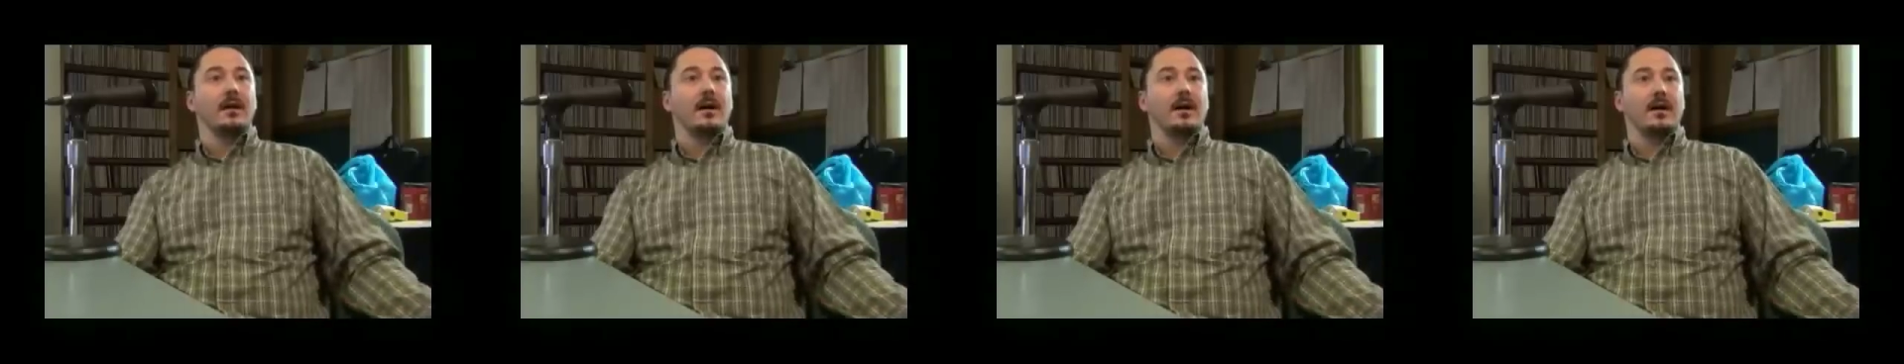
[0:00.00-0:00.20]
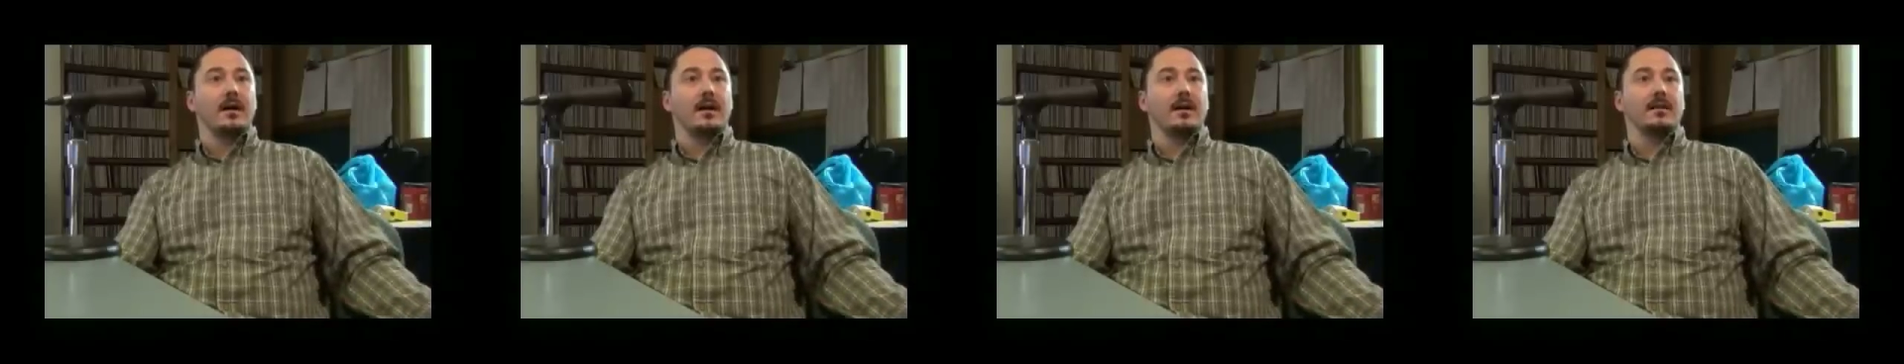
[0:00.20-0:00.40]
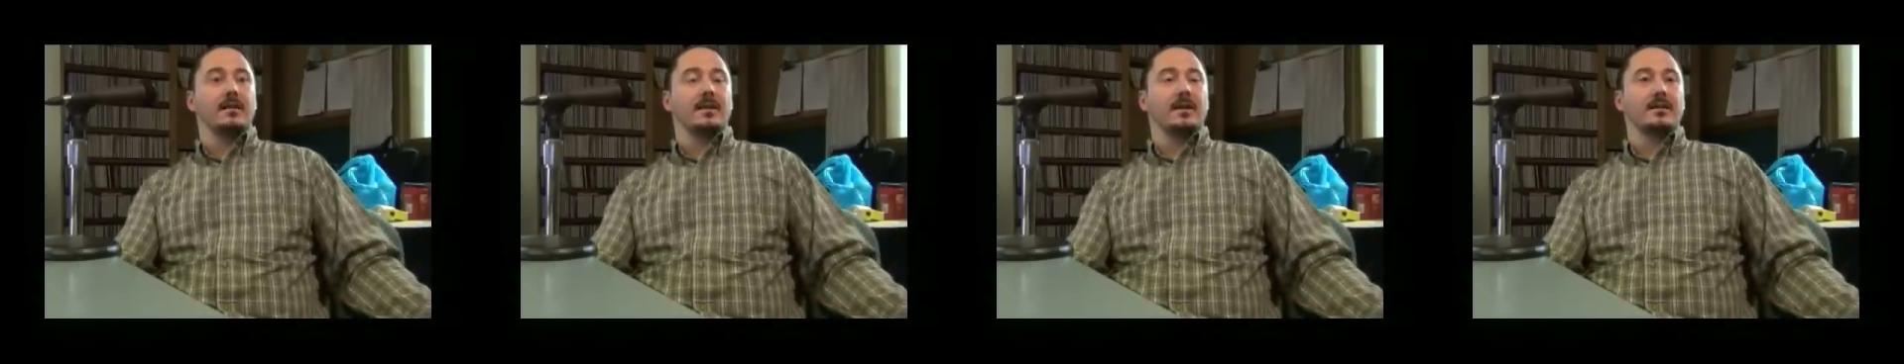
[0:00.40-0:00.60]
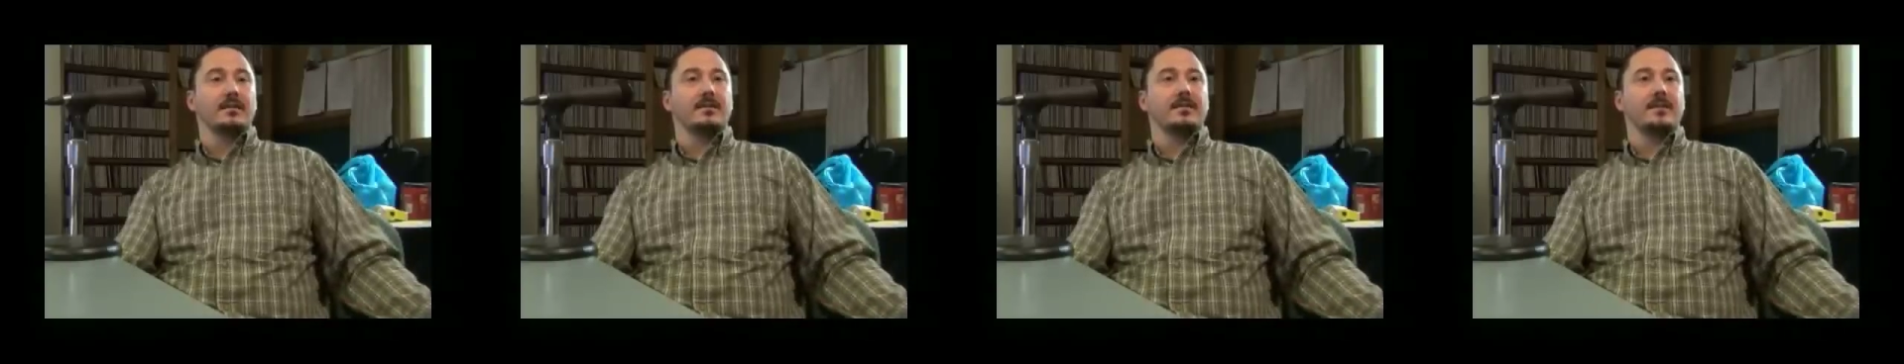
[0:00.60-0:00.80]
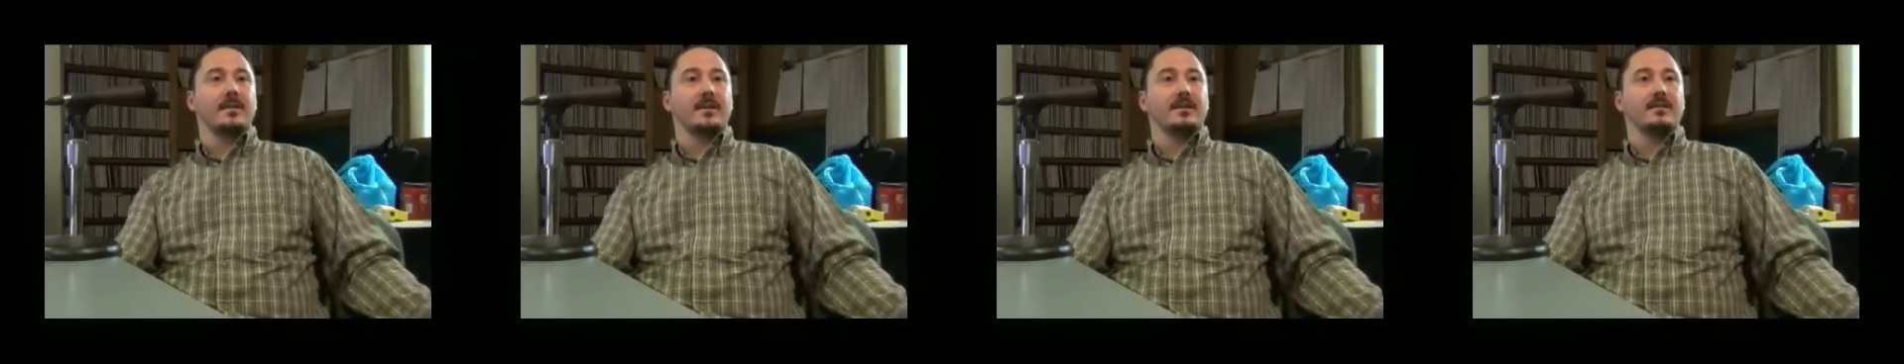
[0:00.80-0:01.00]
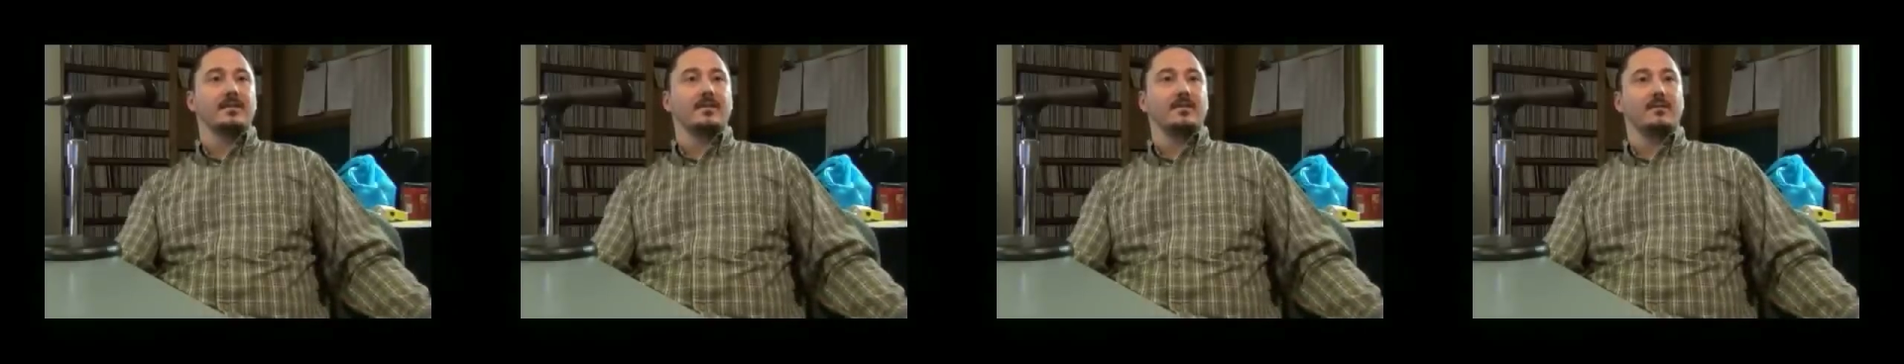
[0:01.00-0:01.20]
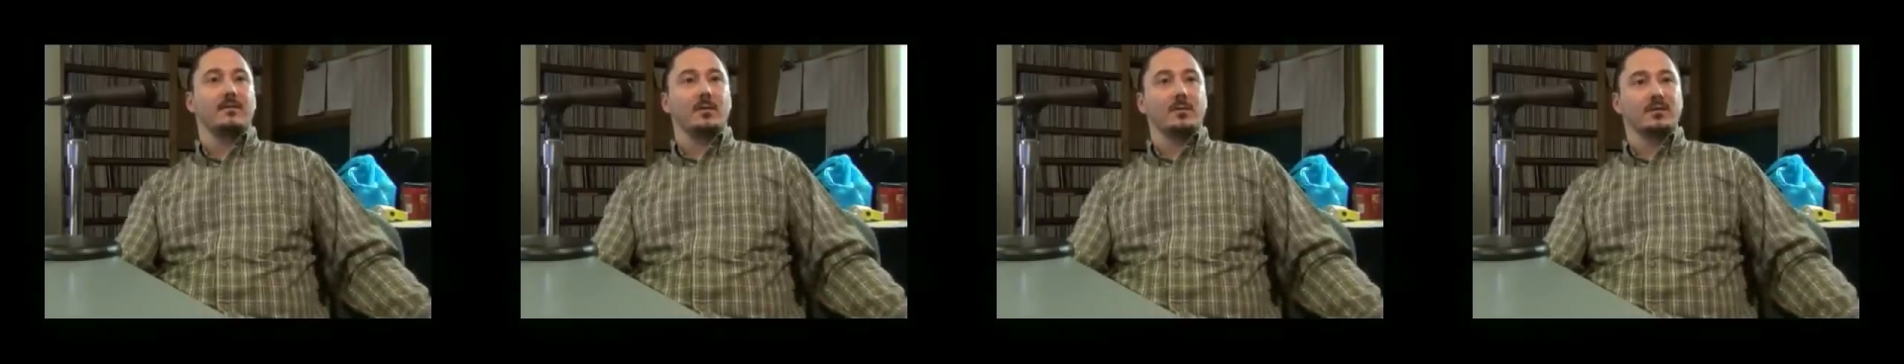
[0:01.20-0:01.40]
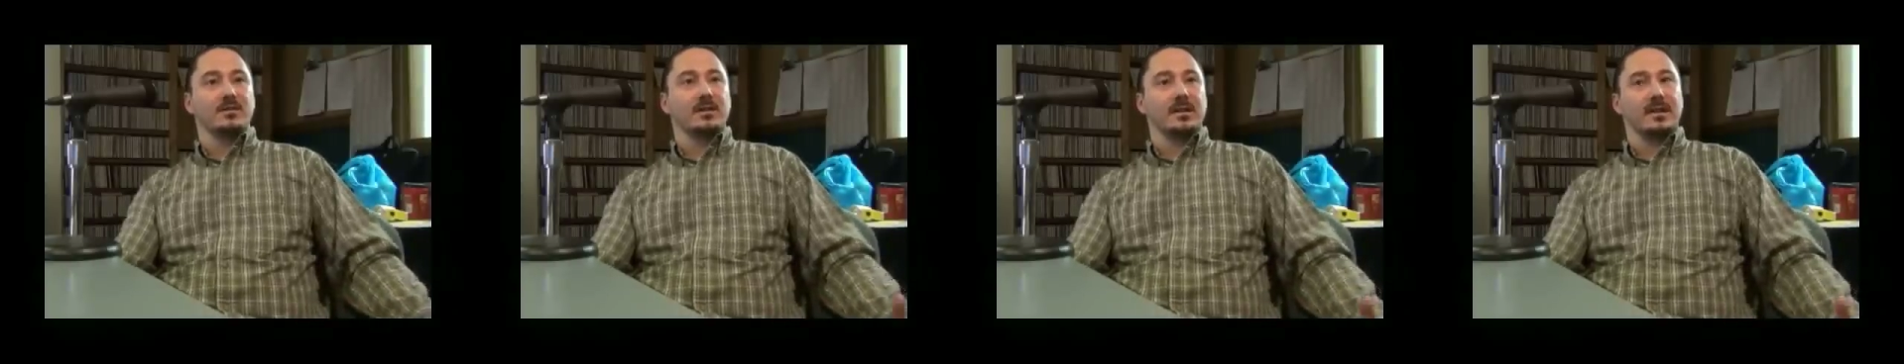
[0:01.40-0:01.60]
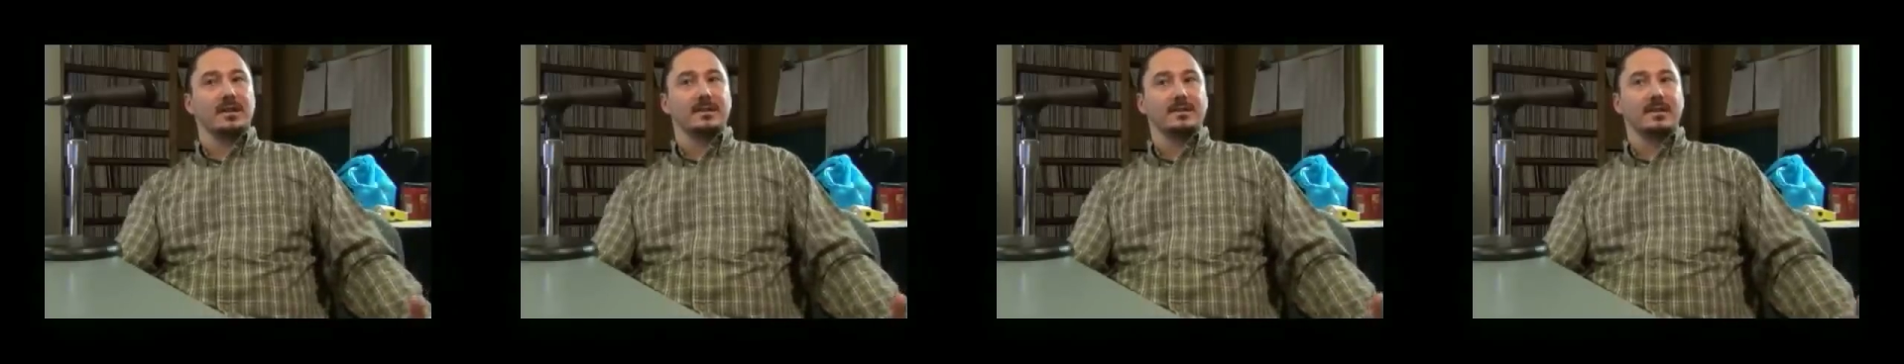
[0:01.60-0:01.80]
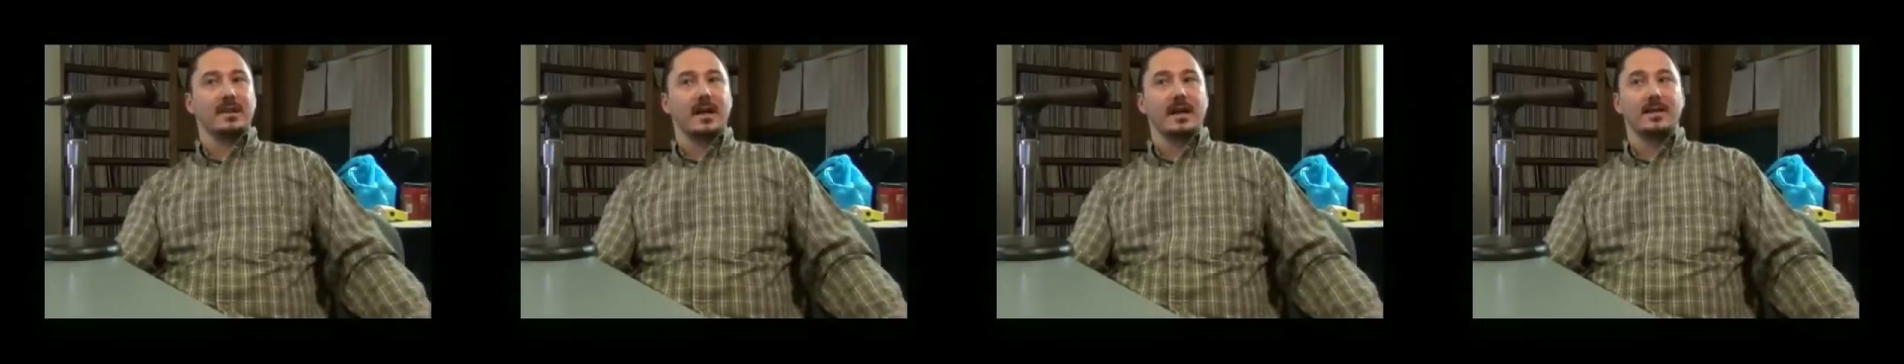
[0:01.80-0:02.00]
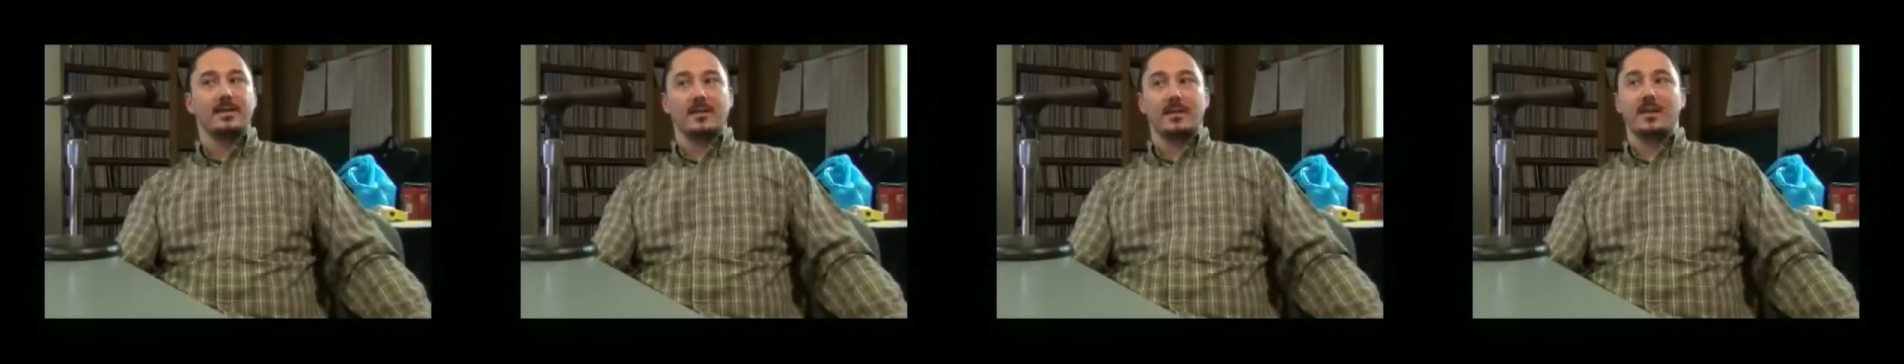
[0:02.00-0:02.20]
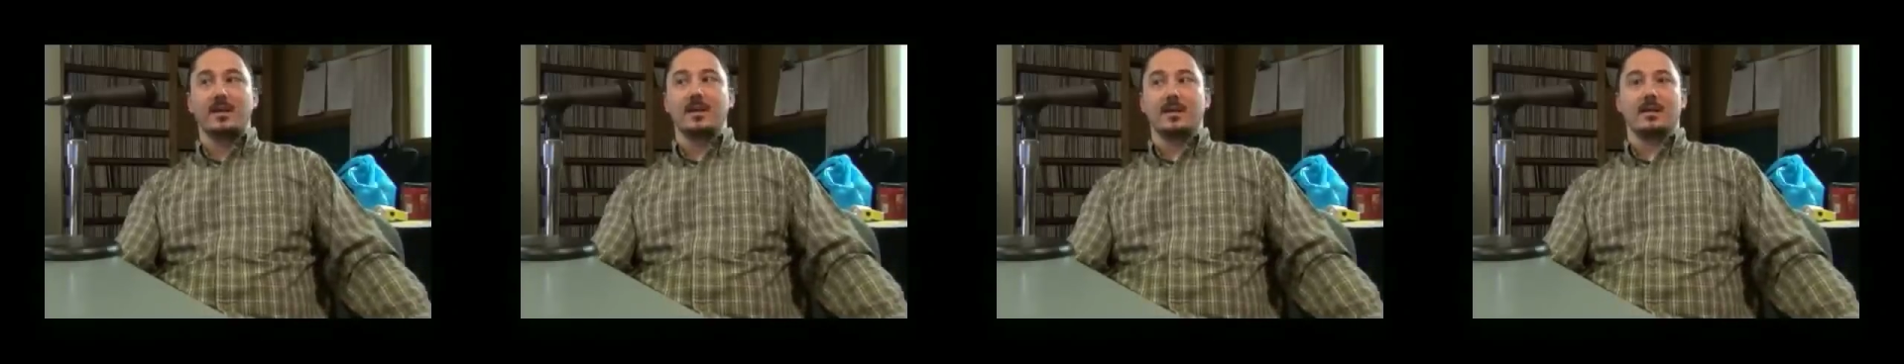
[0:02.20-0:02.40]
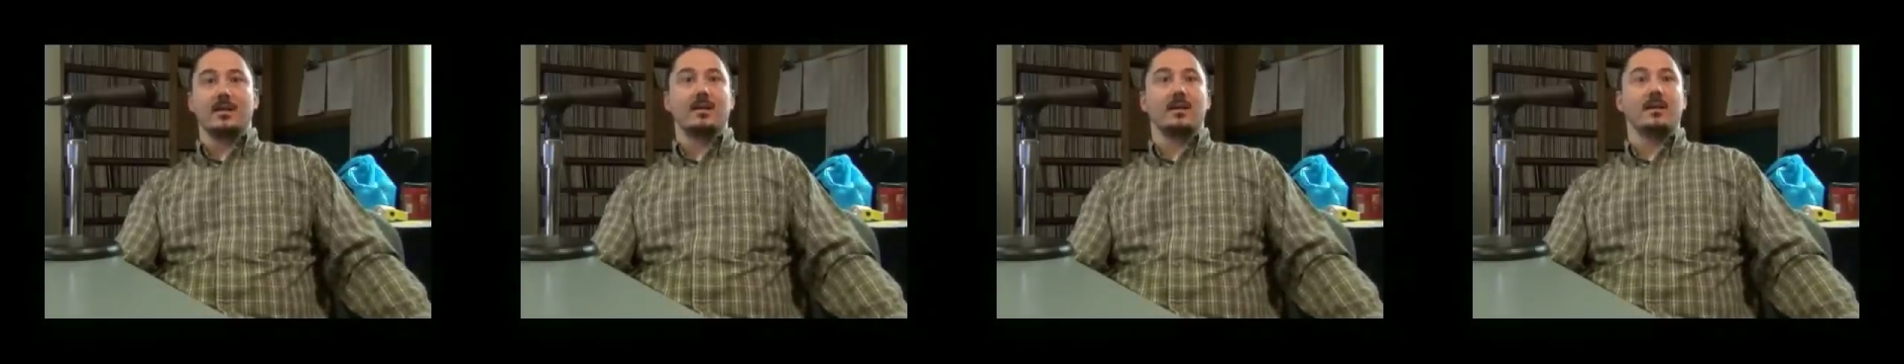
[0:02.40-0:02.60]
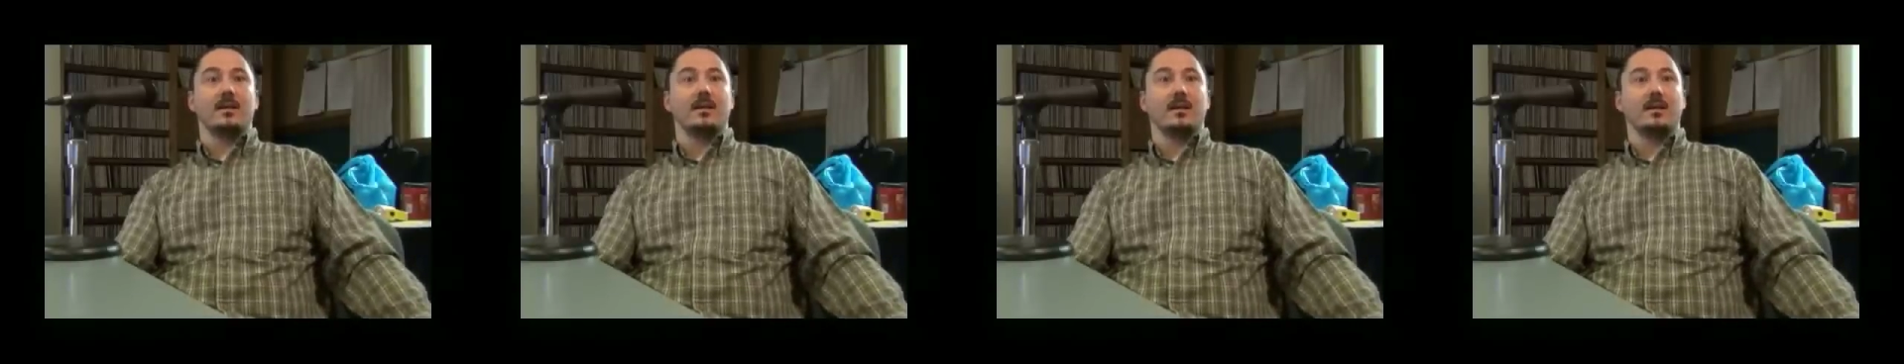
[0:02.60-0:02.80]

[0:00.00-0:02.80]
And that's unfortunately a sad thing,